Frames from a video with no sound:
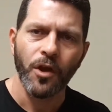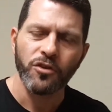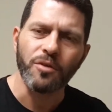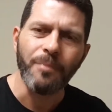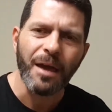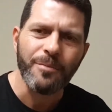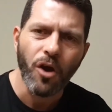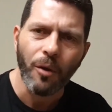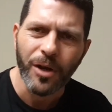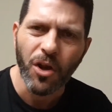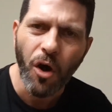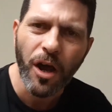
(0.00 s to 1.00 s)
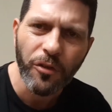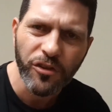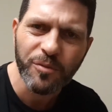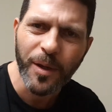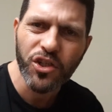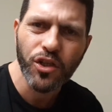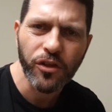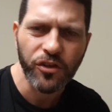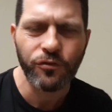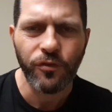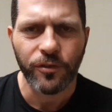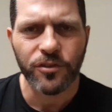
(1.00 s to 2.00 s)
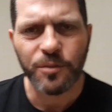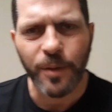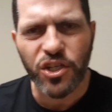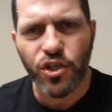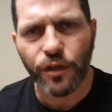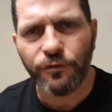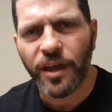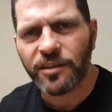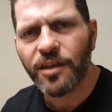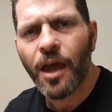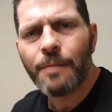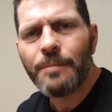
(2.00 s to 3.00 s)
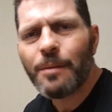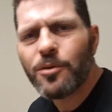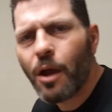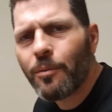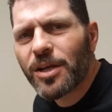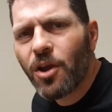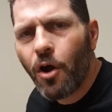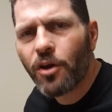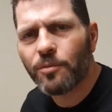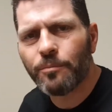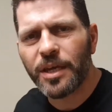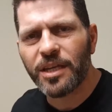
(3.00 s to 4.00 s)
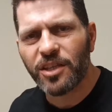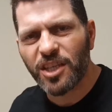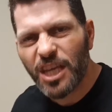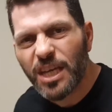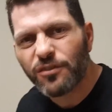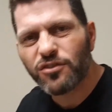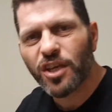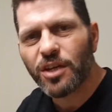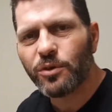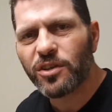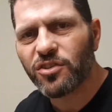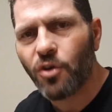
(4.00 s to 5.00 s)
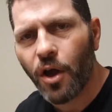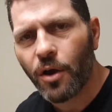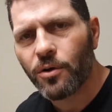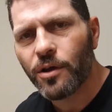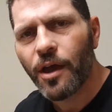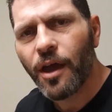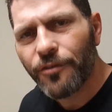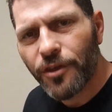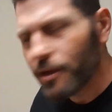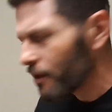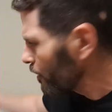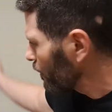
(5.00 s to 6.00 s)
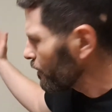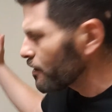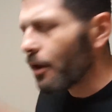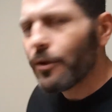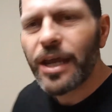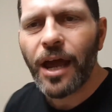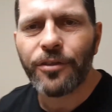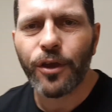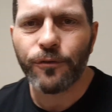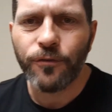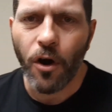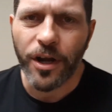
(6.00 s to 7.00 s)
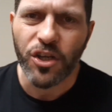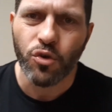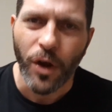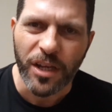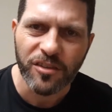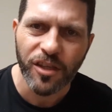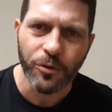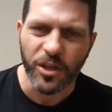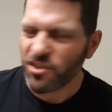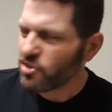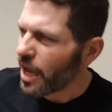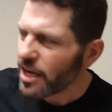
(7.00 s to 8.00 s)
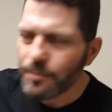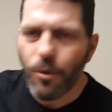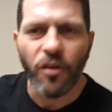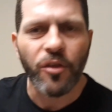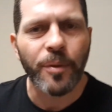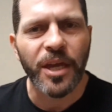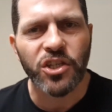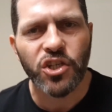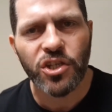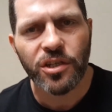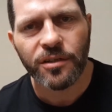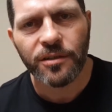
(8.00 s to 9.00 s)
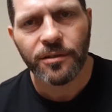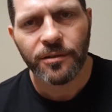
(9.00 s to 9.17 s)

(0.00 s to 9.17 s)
So maybe I relied on the special special effects. Maybe I relied on being the king of scenery style, the going out there and finding great scenery, standing by the beach,